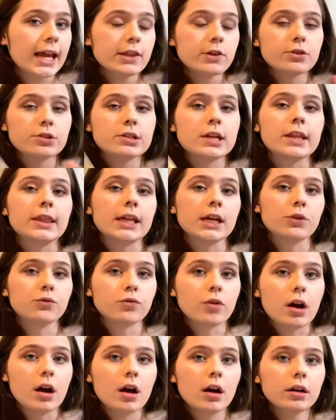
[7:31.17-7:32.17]
There's nothing
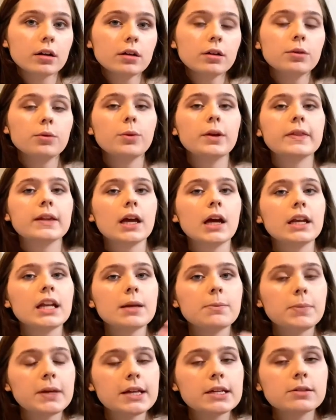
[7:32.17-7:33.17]
wrong with cutting
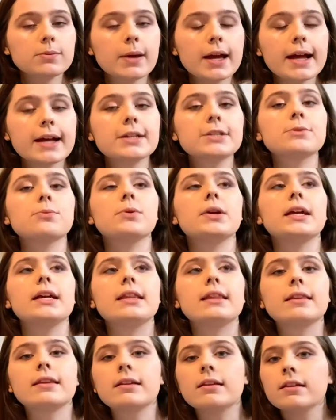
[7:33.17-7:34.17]
beeswax
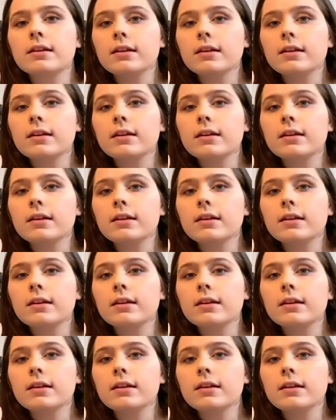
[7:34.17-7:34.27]
with